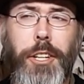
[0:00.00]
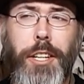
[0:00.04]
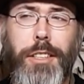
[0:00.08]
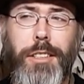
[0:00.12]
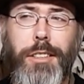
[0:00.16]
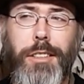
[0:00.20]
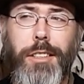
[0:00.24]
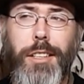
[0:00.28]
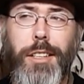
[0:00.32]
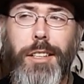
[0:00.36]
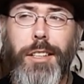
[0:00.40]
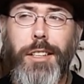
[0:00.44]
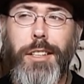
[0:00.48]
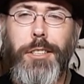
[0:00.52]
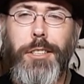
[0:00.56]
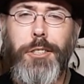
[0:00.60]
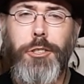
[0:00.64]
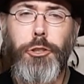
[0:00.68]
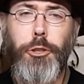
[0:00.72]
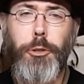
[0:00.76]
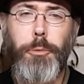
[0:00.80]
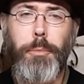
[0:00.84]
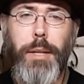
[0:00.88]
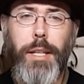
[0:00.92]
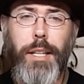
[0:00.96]
not
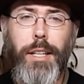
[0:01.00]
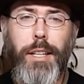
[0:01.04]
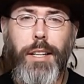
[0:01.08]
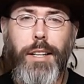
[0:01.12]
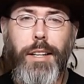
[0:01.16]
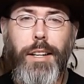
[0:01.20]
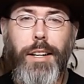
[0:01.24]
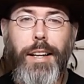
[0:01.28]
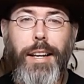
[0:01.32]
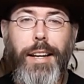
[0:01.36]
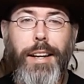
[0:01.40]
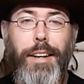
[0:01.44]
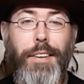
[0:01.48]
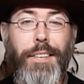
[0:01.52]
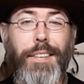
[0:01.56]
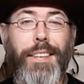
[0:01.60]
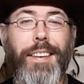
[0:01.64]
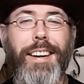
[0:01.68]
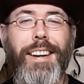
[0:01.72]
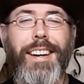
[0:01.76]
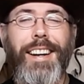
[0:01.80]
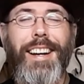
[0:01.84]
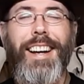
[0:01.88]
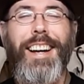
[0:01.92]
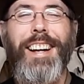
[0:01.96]
too big,
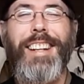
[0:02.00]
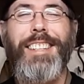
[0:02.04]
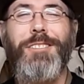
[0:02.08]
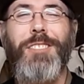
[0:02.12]
right?